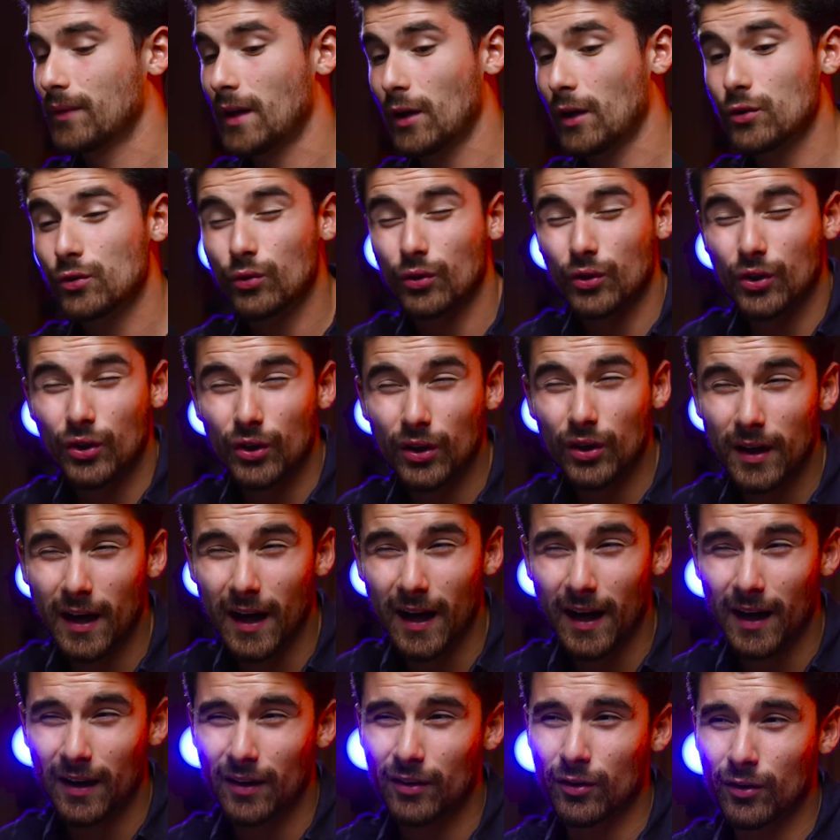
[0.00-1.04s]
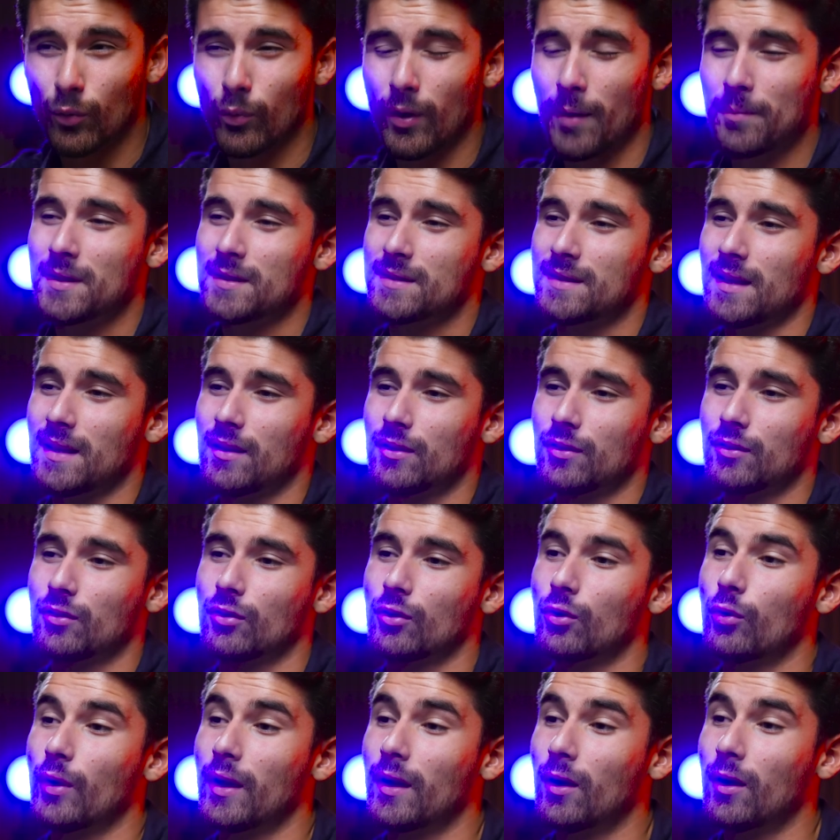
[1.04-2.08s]
Now, you could hire a web designer to
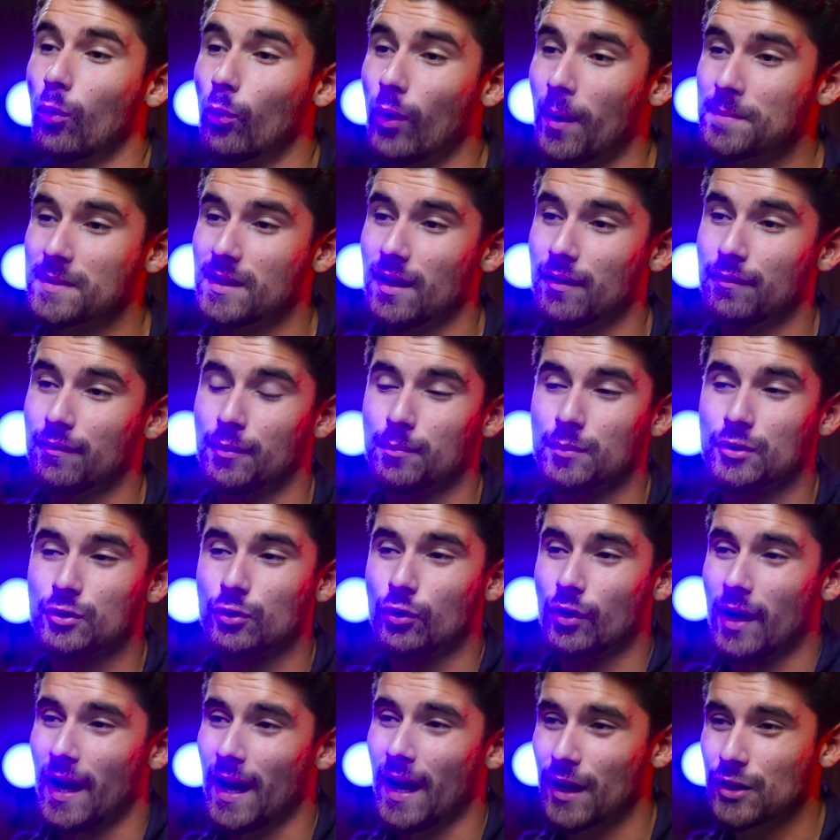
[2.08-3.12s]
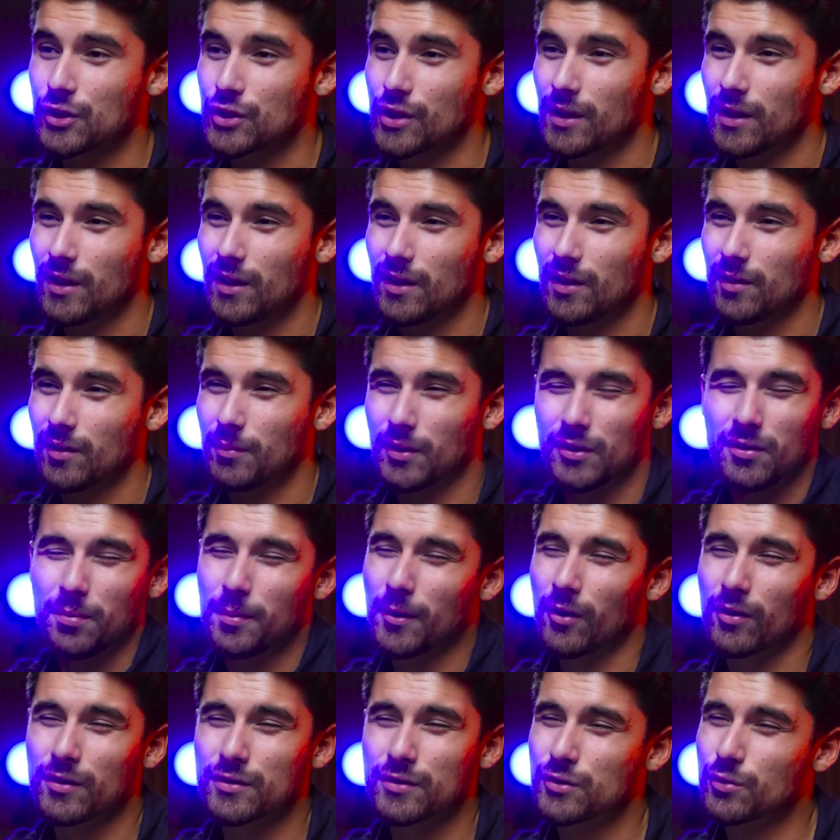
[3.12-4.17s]
create a website from scratch, but to be
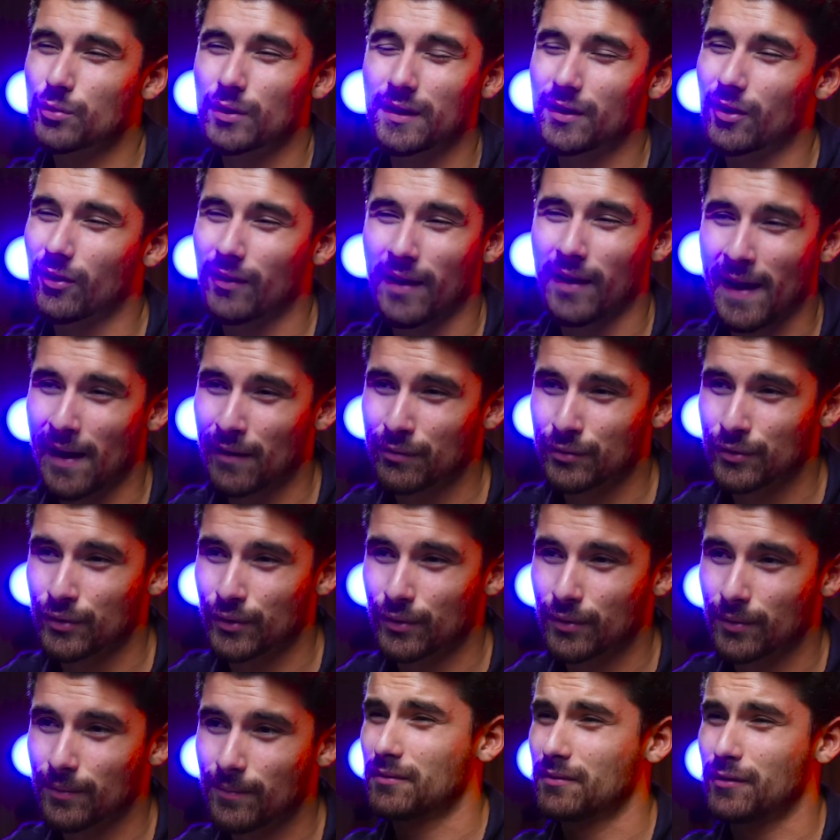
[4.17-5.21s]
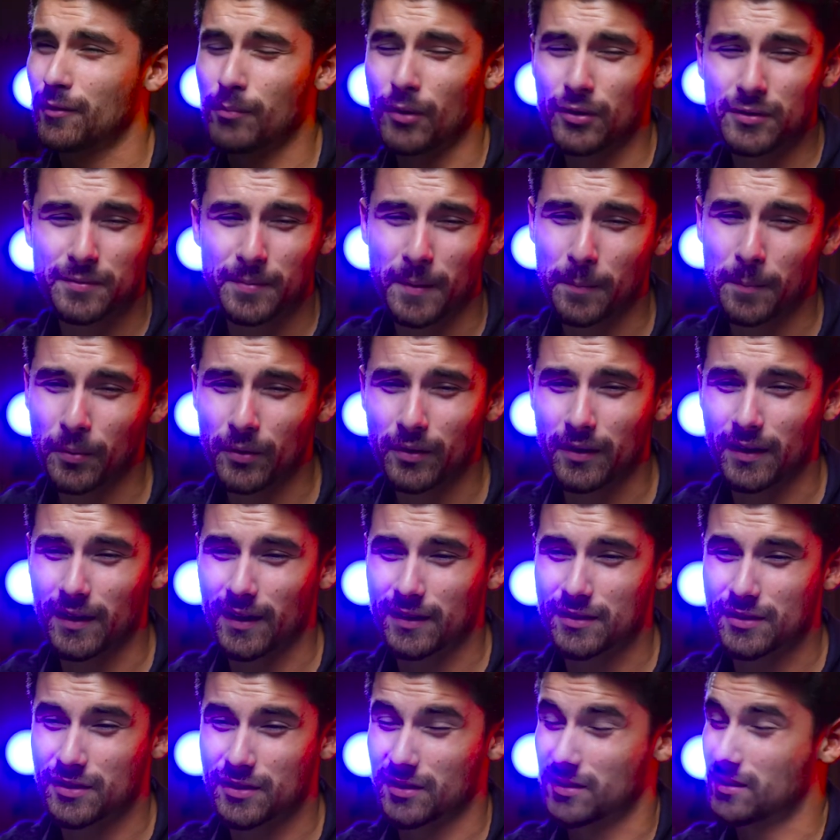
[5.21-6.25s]
honest, you really don't have to. For most people,
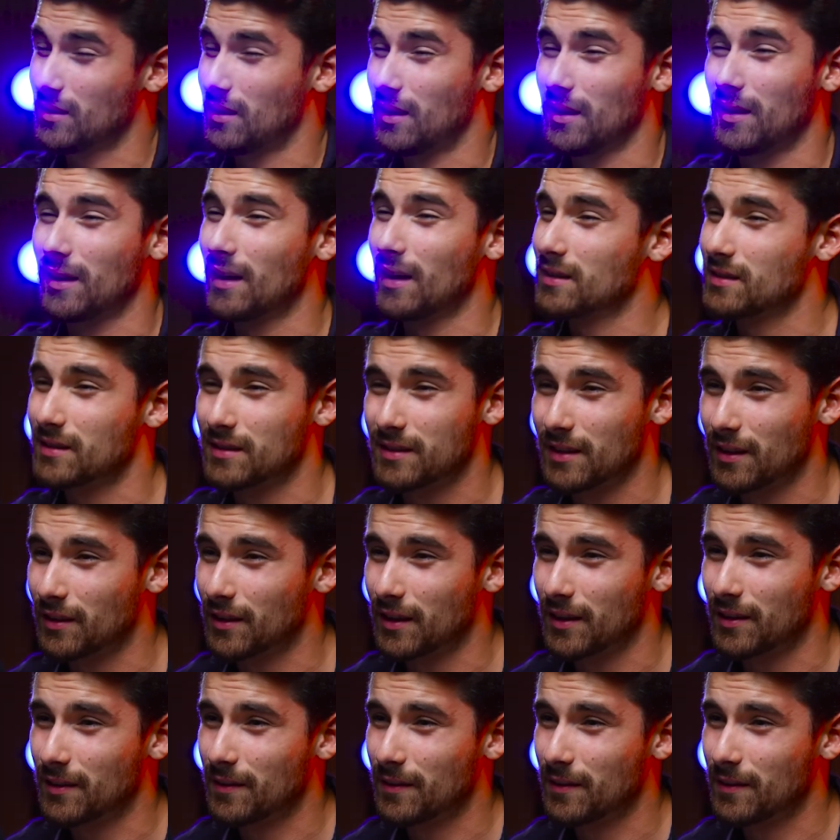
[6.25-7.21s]
it's just unnecessary.